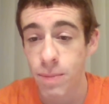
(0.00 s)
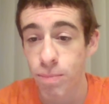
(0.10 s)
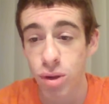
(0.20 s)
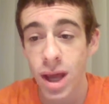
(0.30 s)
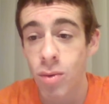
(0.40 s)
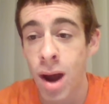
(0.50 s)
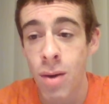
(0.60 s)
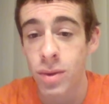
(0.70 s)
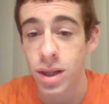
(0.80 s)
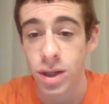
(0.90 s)
play
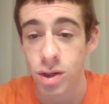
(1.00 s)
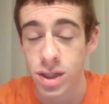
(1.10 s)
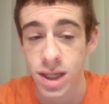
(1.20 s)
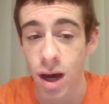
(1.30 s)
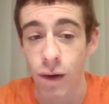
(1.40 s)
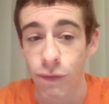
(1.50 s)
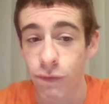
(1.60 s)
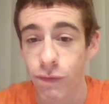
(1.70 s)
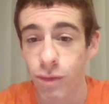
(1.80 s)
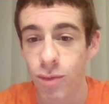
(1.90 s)
around with it yourself.
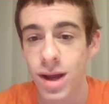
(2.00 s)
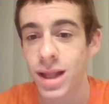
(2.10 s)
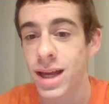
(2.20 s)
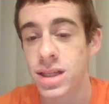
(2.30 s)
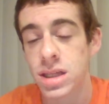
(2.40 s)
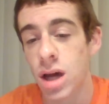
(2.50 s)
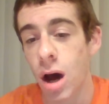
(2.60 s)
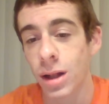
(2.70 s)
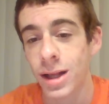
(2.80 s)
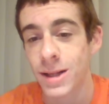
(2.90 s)
Really, it's
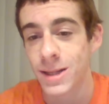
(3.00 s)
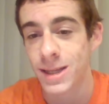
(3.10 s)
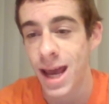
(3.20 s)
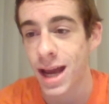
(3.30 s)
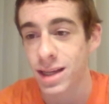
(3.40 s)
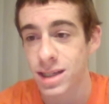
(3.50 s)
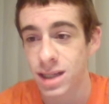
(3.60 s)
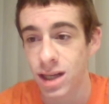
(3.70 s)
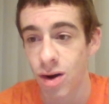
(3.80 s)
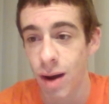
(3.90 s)
all it
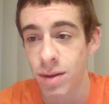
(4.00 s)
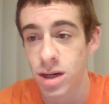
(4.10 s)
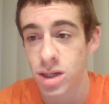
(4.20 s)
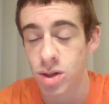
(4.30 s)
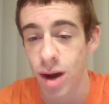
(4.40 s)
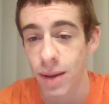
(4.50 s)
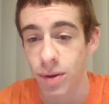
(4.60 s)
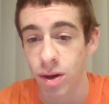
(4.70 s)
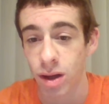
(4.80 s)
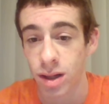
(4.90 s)
takes. I'm going to
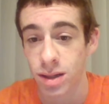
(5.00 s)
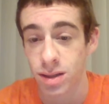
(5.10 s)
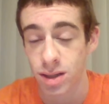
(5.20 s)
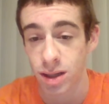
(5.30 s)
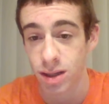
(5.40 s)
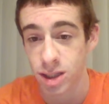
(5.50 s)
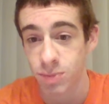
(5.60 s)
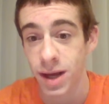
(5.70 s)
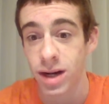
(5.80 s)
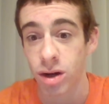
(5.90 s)
describe and
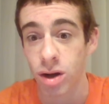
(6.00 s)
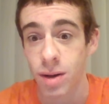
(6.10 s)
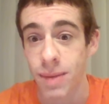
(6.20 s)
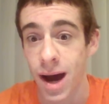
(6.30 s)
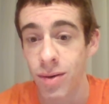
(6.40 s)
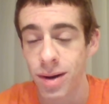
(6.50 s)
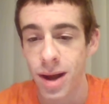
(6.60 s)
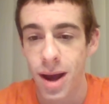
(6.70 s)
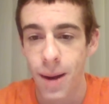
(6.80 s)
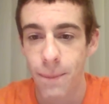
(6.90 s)
explain a good amount,
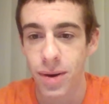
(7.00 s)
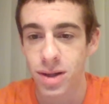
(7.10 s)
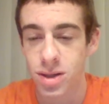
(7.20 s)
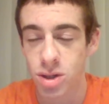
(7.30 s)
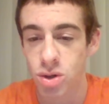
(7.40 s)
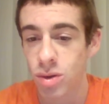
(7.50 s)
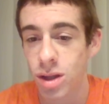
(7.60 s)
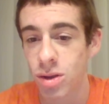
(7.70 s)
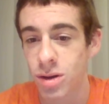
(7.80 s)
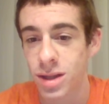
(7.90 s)
but to
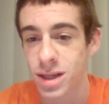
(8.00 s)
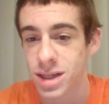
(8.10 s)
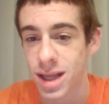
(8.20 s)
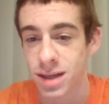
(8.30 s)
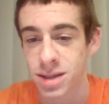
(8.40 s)
truly learn these things,